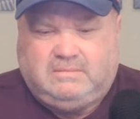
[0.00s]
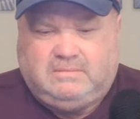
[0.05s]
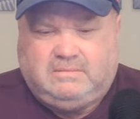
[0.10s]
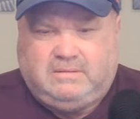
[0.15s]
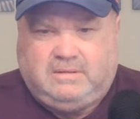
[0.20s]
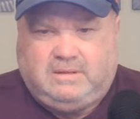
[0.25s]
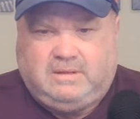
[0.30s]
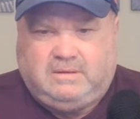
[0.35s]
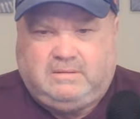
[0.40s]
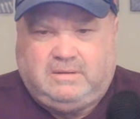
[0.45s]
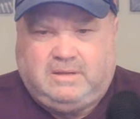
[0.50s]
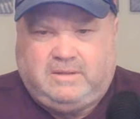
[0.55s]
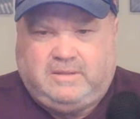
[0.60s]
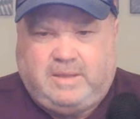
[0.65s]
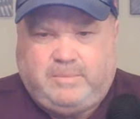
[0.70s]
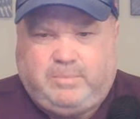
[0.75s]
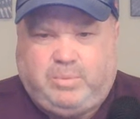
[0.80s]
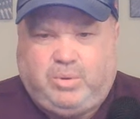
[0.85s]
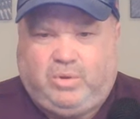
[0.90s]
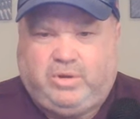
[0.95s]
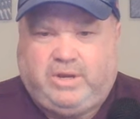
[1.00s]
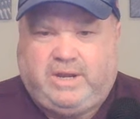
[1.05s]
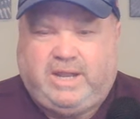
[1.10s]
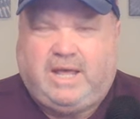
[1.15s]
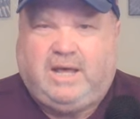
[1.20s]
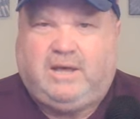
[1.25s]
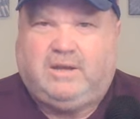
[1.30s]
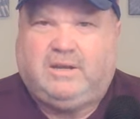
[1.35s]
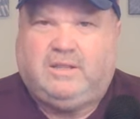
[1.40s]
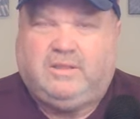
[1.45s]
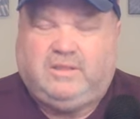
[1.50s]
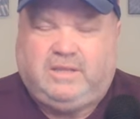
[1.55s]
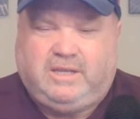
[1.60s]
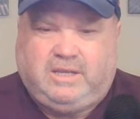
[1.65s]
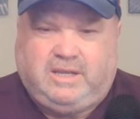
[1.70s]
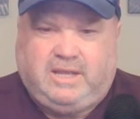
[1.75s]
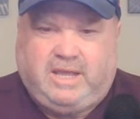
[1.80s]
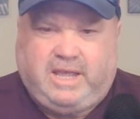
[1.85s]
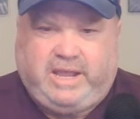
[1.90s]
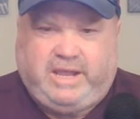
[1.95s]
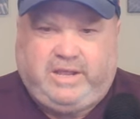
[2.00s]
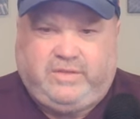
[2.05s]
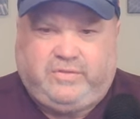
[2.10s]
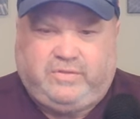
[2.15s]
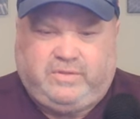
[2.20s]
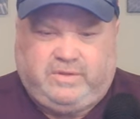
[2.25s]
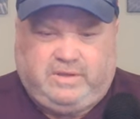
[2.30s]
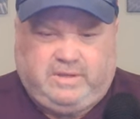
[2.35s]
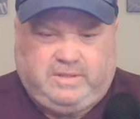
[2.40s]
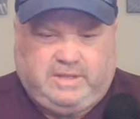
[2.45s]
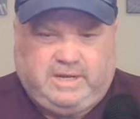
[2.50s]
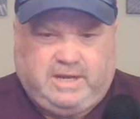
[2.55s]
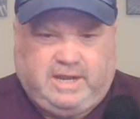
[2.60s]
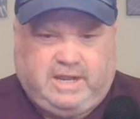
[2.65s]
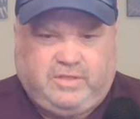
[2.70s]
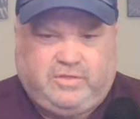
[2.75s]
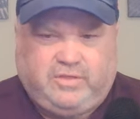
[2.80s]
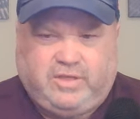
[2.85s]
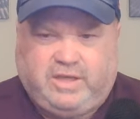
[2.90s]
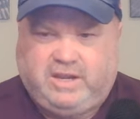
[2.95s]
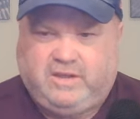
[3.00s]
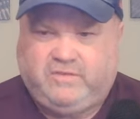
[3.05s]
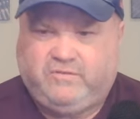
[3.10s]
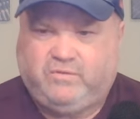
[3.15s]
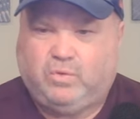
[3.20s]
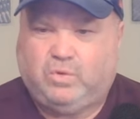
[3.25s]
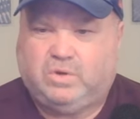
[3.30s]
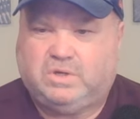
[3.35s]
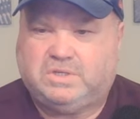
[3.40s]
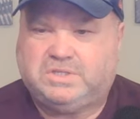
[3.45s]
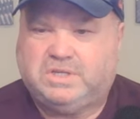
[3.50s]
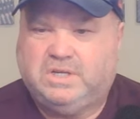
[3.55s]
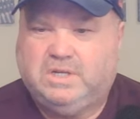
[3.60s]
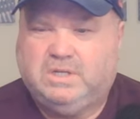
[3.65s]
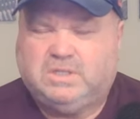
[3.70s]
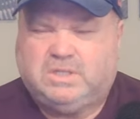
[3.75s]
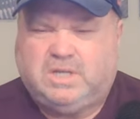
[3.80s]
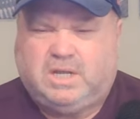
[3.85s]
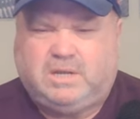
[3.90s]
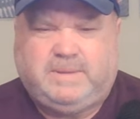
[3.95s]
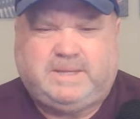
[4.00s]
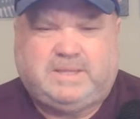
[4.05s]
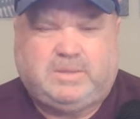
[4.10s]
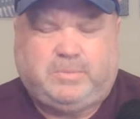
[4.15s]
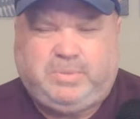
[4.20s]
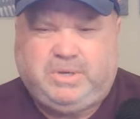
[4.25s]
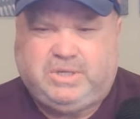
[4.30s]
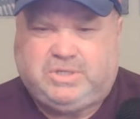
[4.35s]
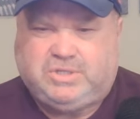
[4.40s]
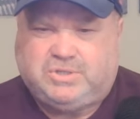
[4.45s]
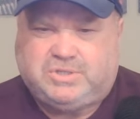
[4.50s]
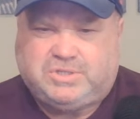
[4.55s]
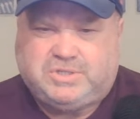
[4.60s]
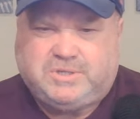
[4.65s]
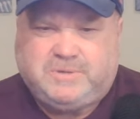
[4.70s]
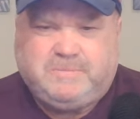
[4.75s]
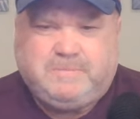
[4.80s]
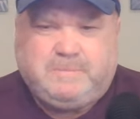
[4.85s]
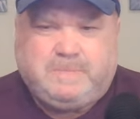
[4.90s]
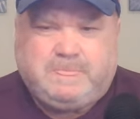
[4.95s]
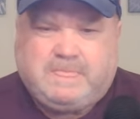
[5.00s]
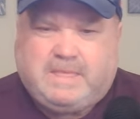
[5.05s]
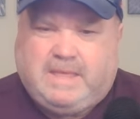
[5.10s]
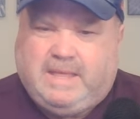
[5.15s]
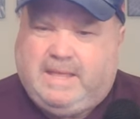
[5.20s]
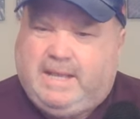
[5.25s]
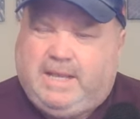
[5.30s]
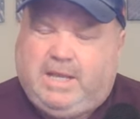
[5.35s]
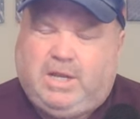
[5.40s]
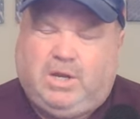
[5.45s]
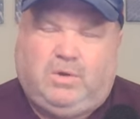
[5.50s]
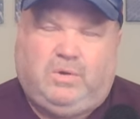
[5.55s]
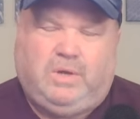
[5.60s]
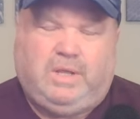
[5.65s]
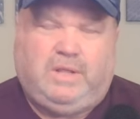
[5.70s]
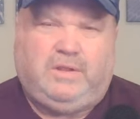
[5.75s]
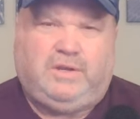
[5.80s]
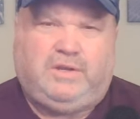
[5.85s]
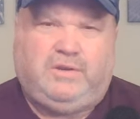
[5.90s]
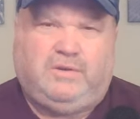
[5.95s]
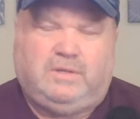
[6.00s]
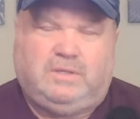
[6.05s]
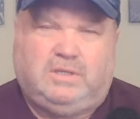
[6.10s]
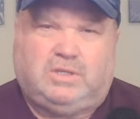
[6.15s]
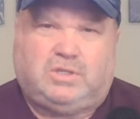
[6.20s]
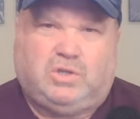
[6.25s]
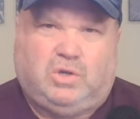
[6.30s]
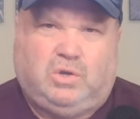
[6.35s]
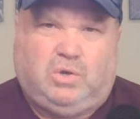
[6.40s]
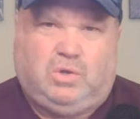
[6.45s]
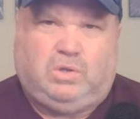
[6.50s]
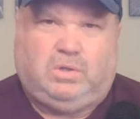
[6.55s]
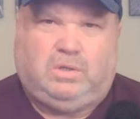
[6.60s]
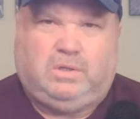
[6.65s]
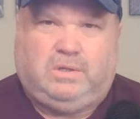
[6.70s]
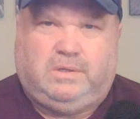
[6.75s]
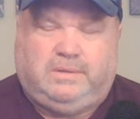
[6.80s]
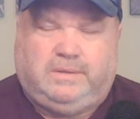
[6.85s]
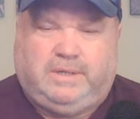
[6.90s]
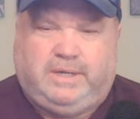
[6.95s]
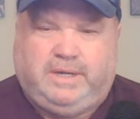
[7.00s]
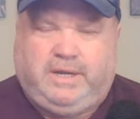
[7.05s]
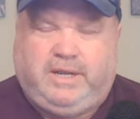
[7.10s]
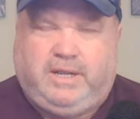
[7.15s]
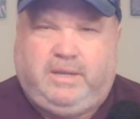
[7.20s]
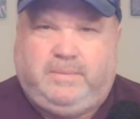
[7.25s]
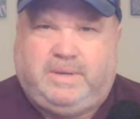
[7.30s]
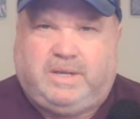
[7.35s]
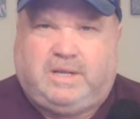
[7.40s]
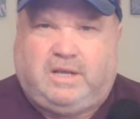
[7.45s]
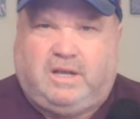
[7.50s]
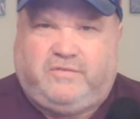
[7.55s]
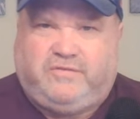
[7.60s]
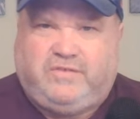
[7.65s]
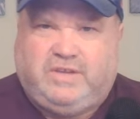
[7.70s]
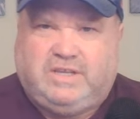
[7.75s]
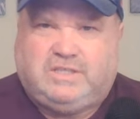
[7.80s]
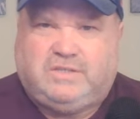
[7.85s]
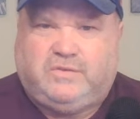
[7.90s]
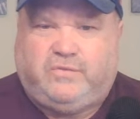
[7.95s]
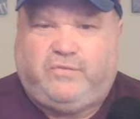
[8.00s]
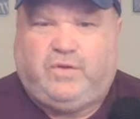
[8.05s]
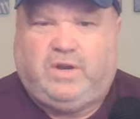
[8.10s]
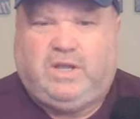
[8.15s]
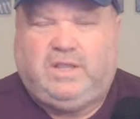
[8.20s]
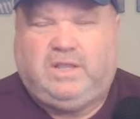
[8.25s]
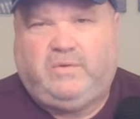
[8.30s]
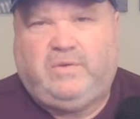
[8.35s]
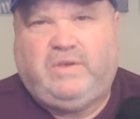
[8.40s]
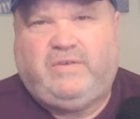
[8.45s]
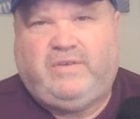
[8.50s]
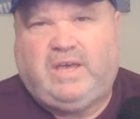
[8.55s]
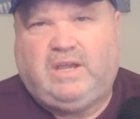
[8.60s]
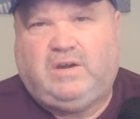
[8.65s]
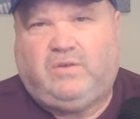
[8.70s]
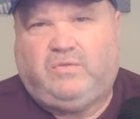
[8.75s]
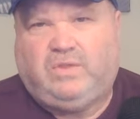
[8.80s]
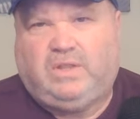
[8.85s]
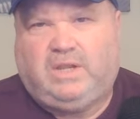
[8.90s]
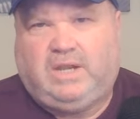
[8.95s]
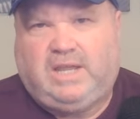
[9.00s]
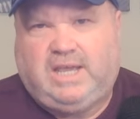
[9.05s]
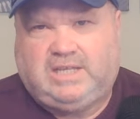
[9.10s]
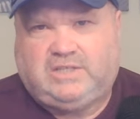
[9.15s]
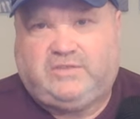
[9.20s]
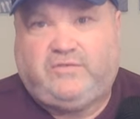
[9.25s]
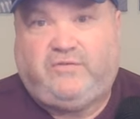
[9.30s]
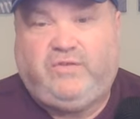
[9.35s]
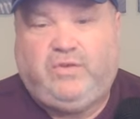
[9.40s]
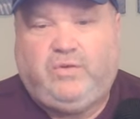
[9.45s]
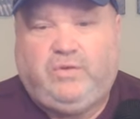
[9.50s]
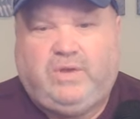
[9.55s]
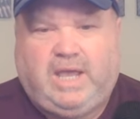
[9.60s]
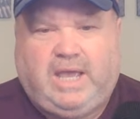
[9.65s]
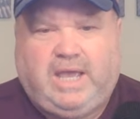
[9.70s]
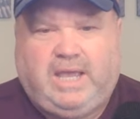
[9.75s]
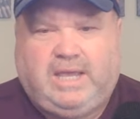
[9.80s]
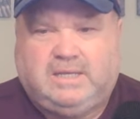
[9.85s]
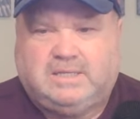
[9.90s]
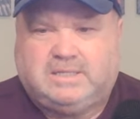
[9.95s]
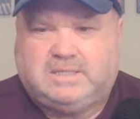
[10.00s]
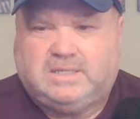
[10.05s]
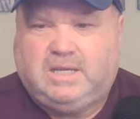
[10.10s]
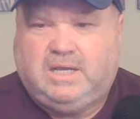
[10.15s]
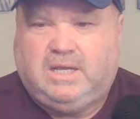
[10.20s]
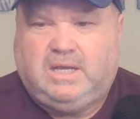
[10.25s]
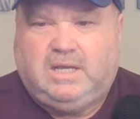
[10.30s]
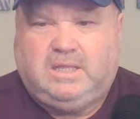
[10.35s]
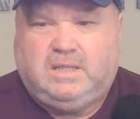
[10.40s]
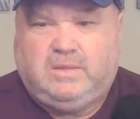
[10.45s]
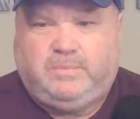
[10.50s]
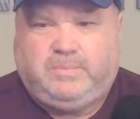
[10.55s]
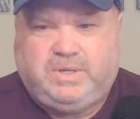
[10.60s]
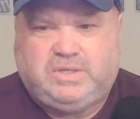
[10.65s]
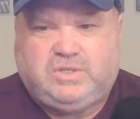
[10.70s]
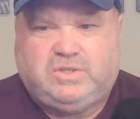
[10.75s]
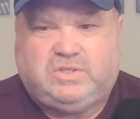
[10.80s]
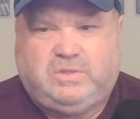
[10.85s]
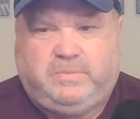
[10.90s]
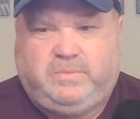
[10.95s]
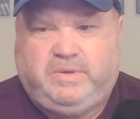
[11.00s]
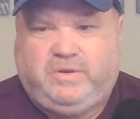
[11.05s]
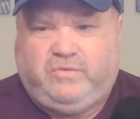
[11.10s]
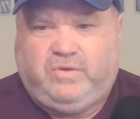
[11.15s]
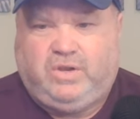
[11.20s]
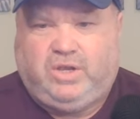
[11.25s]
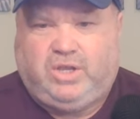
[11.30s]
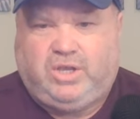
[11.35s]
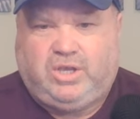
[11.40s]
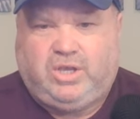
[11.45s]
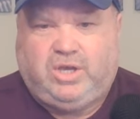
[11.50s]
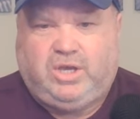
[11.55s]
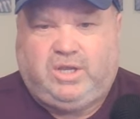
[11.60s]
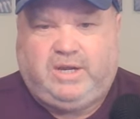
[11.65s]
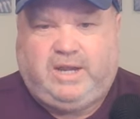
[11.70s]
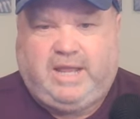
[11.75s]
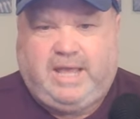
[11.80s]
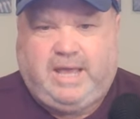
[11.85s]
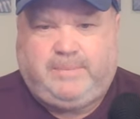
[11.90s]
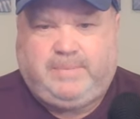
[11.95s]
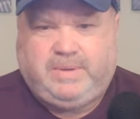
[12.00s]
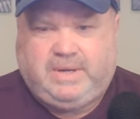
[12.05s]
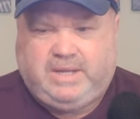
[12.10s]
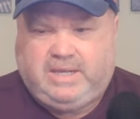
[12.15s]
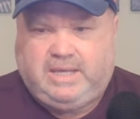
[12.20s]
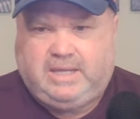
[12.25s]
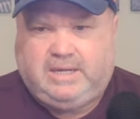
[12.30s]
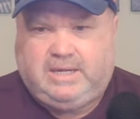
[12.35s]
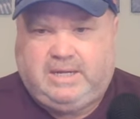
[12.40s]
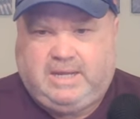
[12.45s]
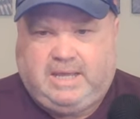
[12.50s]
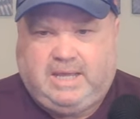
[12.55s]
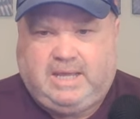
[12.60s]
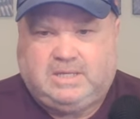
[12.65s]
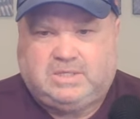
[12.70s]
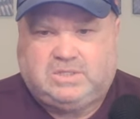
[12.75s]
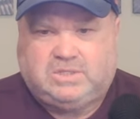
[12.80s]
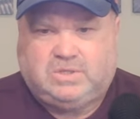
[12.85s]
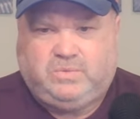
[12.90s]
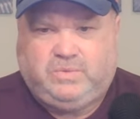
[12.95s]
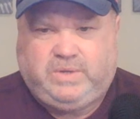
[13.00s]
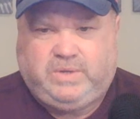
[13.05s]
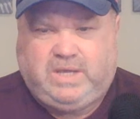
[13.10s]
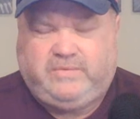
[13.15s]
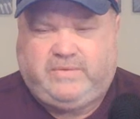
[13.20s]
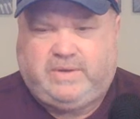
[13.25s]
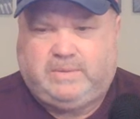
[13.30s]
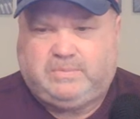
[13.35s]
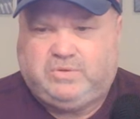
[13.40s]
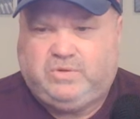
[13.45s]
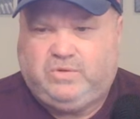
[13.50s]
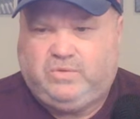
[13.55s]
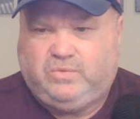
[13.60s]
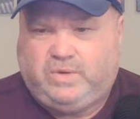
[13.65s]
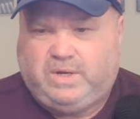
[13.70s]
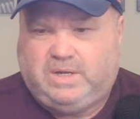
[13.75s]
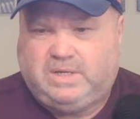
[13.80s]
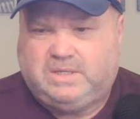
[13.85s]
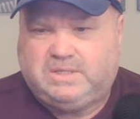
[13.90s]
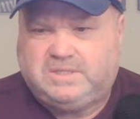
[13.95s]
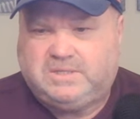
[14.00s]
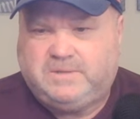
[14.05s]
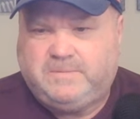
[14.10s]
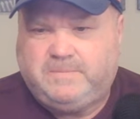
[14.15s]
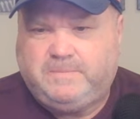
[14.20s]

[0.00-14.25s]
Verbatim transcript: and and they pulled it out in the eighth and the ninth inning for us. Let's talk about the pitchers. You know, during this whole anemic offensive run that we've had over the last few days, the pitchers have been really good, and it happened again today. So we give up two runs